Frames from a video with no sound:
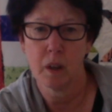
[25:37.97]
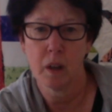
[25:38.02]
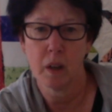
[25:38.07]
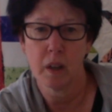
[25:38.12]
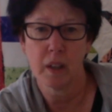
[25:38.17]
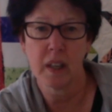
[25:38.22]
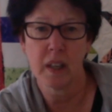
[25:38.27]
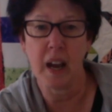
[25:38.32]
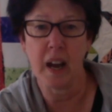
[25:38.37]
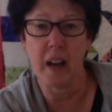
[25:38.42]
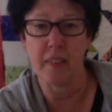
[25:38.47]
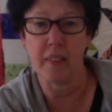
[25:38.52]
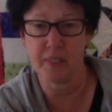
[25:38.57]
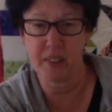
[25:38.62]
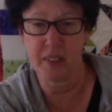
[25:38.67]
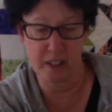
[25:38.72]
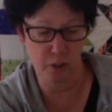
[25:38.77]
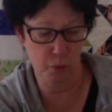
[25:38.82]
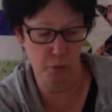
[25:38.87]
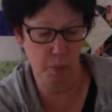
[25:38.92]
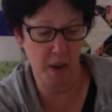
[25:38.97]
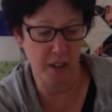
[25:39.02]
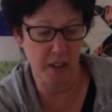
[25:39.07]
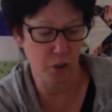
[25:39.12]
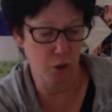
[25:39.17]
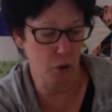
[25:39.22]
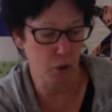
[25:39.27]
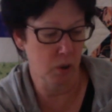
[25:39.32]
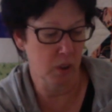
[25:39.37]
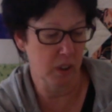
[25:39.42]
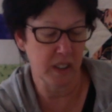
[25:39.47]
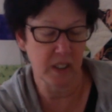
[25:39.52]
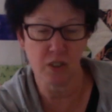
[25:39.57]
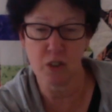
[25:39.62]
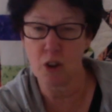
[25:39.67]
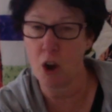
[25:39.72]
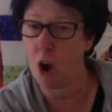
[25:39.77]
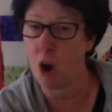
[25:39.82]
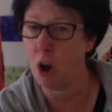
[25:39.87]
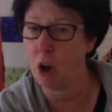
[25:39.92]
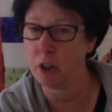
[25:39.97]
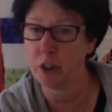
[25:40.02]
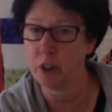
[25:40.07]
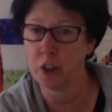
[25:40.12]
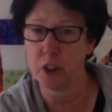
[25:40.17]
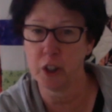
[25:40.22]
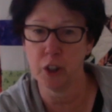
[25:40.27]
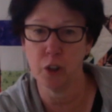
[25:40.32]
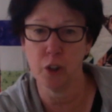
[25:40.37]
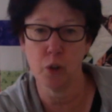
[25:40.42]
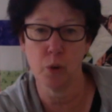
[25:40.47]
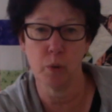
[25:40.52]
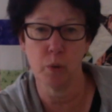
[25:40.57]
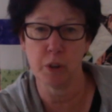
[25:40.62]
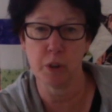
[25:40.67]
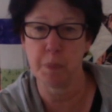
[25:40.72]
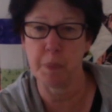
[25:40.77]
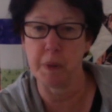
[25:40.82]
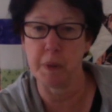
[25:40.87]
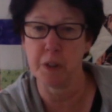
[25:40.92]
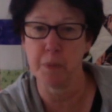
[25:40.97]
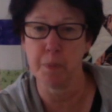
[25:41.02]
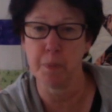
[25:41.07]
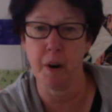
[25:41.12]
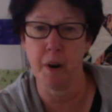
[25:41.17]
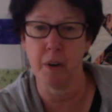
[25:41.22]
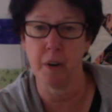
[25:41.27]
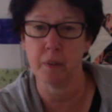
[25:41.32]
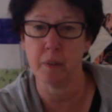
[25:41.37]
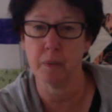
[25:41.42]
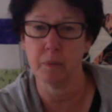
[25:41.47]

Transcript: Yeah, that's right, Julie. It's all you can do is be smart.